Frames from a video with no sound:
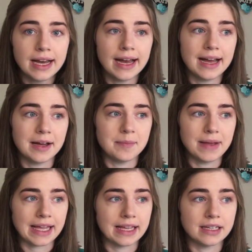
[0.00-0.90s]

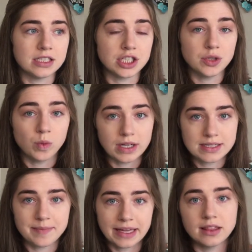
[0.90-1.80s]
and you want
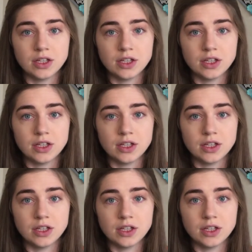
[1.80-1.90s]
to make